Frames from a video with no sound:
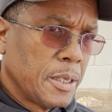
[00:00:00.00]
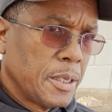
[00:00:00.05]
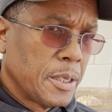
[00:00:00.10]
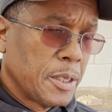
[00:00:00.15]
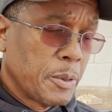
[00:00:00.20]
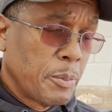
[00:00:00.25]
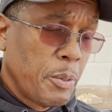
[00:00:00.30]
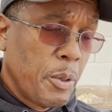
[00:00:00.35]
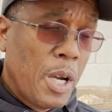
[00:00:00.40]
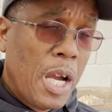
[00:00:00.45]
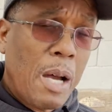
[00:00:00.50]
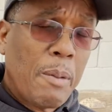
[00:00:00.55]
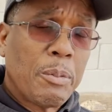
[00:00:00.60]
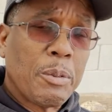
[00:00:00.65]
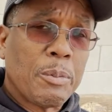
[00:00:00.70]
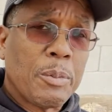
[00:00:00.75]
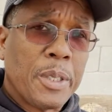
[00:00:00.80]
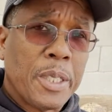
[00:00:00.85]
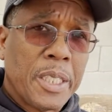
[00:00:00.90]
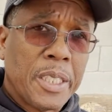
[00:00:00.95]
The
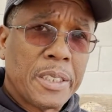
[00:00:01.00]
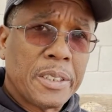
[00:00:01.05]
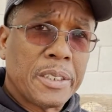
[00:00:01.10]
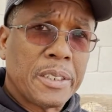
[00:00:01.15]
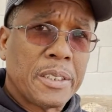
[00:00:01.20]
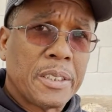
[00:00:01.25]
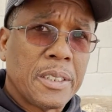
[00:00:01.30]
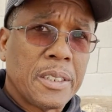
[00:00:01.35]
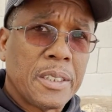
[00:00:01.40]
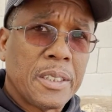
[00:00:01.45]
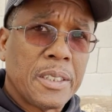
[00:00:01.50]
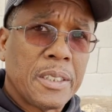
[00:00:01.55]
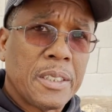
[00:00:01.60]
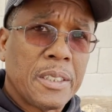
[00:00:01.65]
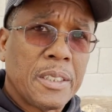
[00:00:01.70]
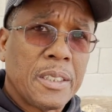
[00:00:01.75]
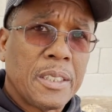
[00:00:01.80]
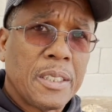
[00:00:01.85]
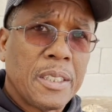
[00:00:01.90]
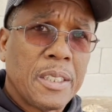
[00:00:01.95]
problem is,
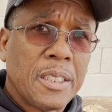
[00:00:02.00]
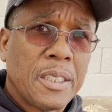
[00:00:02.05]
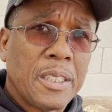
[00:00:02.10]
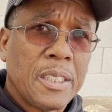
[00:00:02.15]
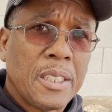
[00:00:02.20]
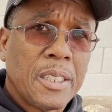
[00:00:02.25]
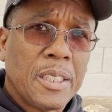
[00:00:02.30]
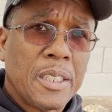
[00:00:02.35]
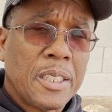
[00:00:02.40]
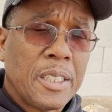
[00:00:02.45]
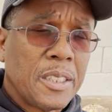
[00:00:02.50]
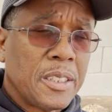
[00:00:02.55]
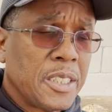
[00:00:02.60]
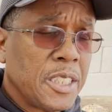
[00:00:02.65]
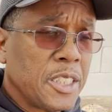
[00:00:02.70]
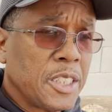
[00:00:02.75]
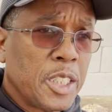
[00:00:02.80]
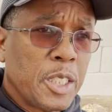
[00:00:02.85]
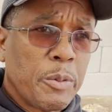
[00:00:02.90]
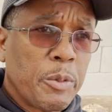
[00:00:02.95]

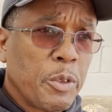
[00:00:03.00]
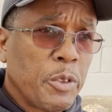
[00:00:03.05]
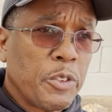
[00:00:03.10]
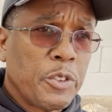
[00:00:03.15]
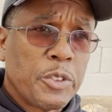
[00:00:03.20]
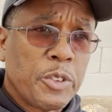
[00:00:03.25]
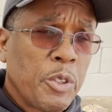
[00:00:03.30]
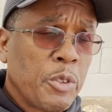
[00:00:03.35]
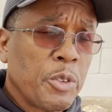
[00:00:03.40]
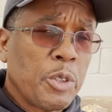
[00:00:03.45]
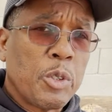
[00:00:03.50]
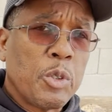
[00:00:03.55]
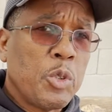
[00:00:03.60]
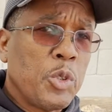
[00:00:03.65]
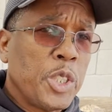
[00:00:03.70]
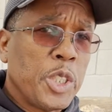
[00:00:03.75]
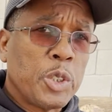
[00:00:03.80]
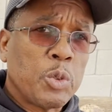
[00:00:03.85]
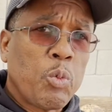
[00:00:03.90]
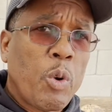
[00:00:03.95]
these liberals don't know who
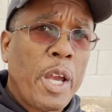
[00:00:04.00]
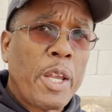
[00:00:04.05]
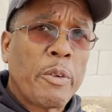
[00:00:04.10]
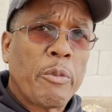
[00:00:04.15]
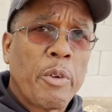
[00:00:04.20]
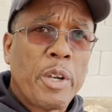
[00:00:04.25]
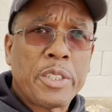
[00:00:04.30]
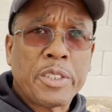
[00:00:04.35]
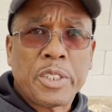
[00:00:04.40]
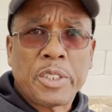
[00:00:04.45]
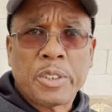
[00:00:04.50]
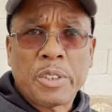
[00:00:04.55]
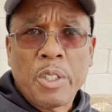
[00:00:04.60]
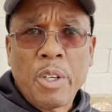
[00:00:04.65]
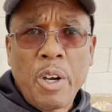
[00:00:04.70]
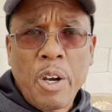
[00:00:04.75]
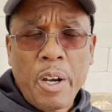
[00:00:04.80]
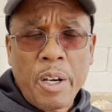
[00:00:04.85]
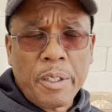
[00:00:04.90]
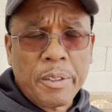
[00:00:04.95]
these white races
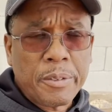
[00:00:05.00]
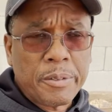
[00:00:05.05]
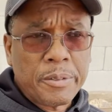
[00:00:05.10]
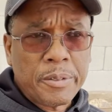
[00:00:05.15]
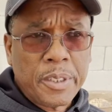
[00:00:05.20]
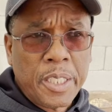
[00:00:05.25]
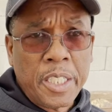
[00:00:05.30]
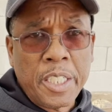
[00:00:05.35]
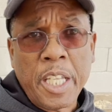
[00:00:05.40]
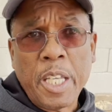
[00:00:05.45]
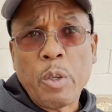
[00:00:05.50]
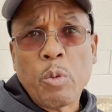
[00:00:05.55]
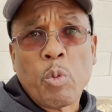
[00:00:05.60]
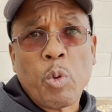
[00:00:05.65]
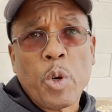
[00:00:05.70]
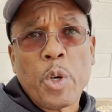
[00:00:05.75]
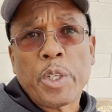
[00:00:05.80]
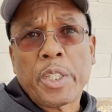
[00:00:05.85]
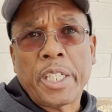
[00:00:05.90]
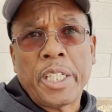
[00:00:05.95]
are. And they
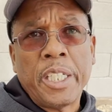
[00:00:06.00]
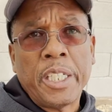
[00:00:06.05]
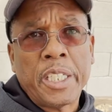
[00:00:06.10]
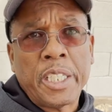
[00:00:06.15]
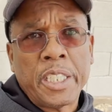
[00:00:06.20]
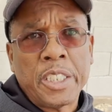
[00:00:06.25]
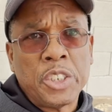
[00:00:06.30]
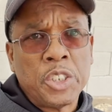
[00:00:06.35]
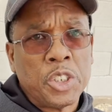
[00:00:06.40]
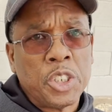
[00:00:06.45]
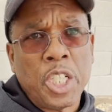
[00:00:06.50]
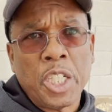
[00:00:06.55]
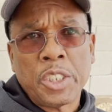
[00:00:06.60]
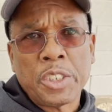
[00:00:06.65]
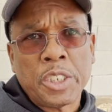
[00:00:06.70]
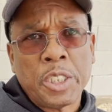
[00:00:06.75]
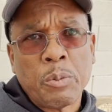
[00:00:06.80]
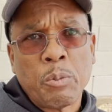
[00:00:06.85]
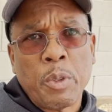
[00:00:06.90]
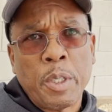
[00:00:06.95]
work in
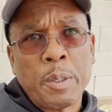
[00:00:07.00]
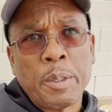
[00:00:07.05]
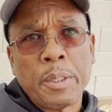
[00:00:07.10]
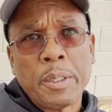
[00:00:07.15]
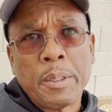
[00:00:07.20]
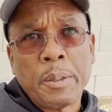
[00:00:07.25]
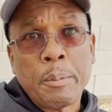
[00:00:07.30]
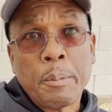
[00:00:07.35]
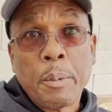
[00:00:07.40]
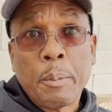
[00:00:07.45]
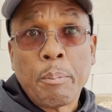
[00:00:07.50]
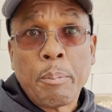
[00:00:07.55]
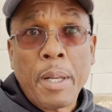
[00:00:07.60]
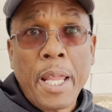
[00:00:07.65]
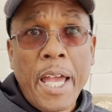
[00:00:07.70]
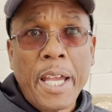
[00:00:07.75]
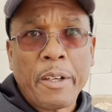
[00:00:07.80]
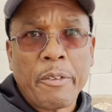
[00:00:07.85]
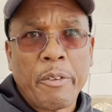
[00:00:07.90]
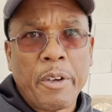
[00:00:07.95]
conjunction with
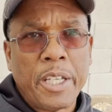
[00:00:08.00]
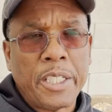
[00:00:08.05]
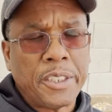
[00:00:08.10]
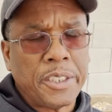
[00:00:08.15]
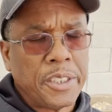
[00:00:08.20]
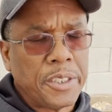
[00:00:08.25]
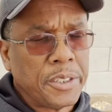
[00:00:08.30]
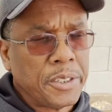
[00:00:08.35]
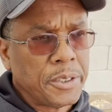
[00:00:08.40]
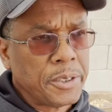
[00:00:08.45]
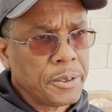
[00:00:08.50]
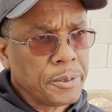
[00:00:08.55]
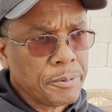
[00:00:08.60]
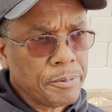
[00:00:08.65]
black races.